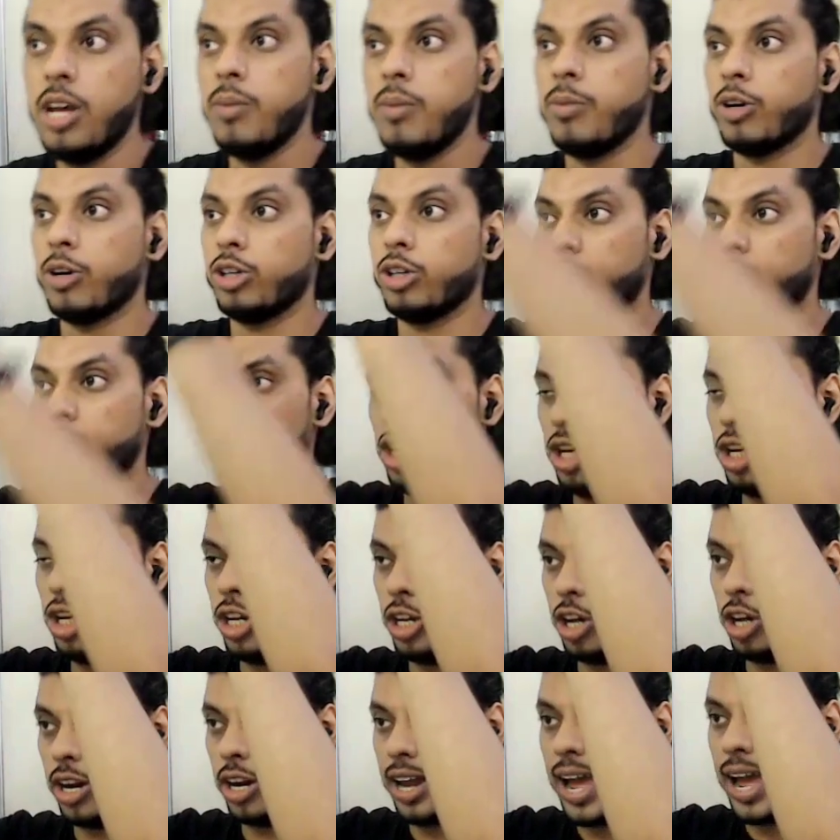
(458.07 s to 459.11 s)
Because
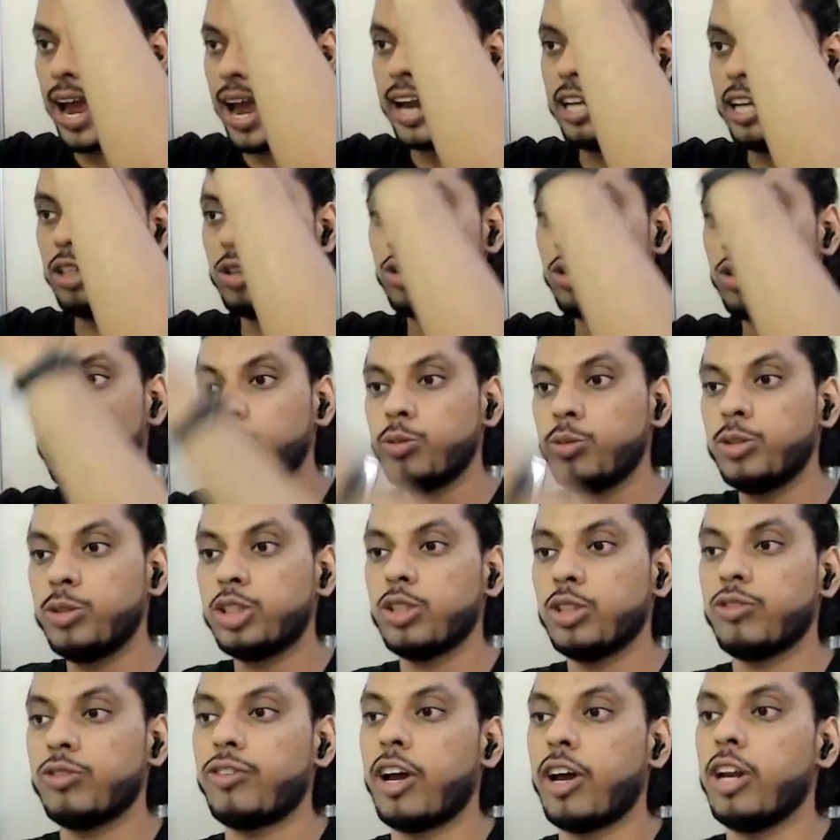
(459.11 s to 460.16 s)
you're adding so much
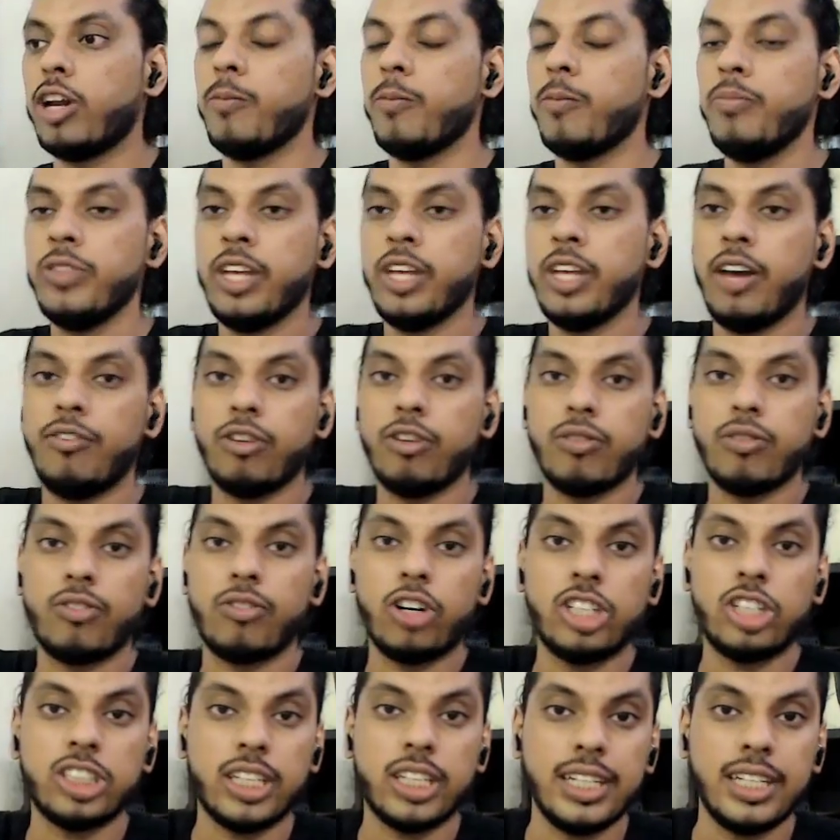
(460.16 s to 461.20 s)
of value. If you've
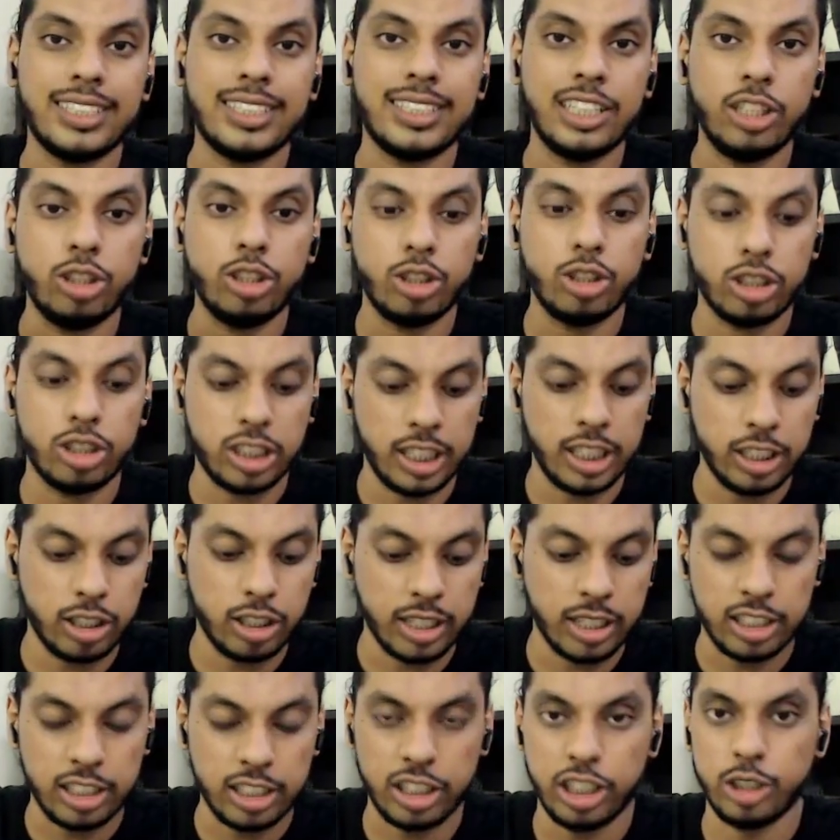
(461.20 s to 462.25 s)
got case studies, you share the
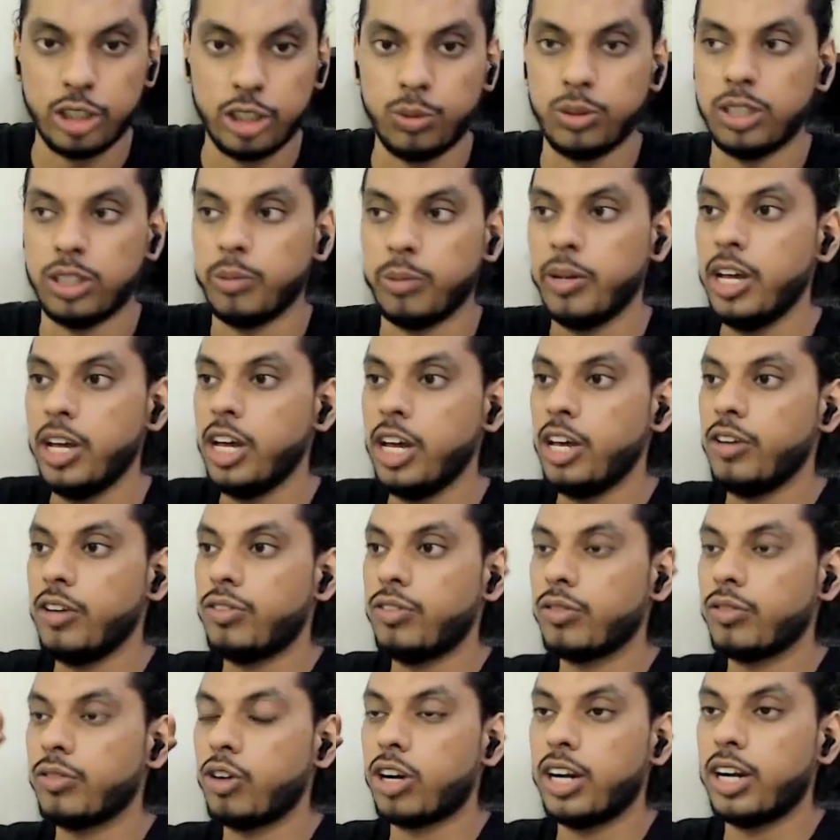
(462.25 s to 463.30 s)
case studies with them. If
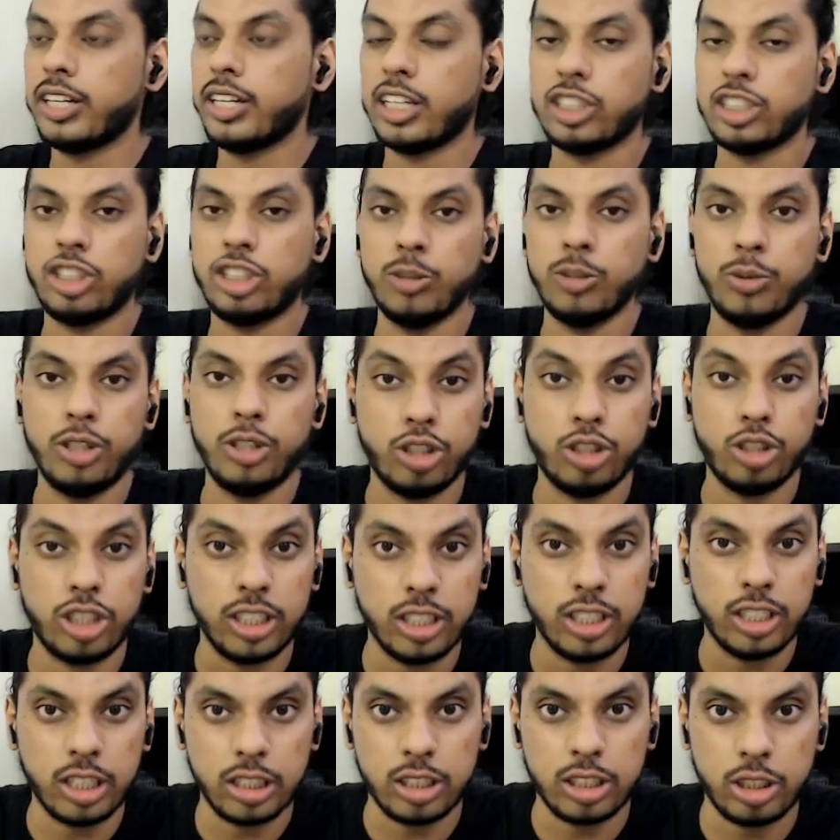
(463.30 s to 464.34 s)
you've got like testimonials, you share
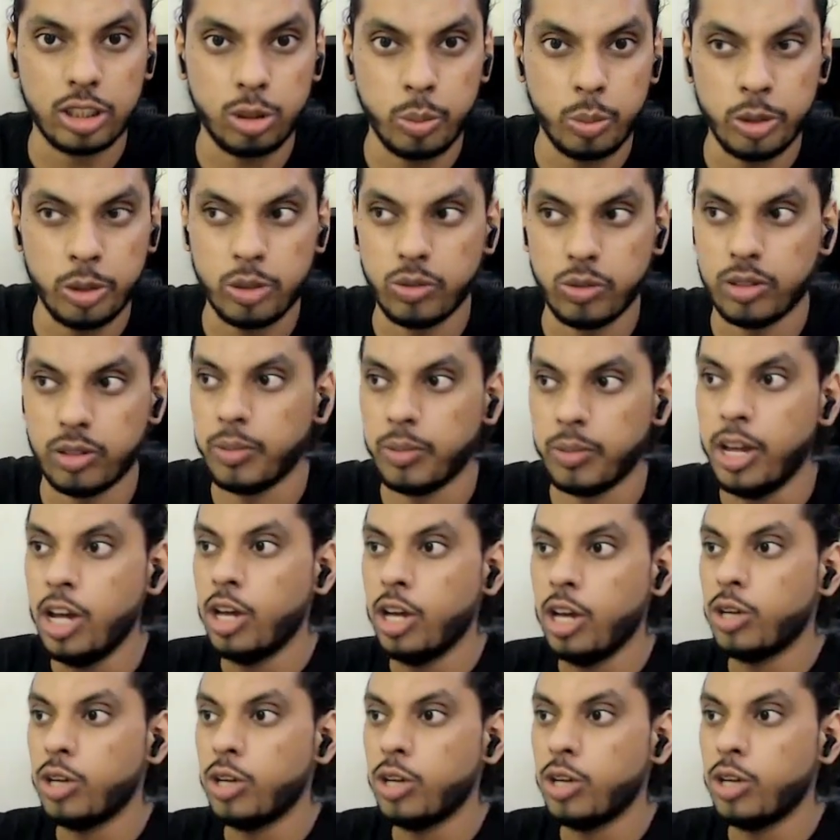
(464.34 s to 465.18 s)
the testimonials with them.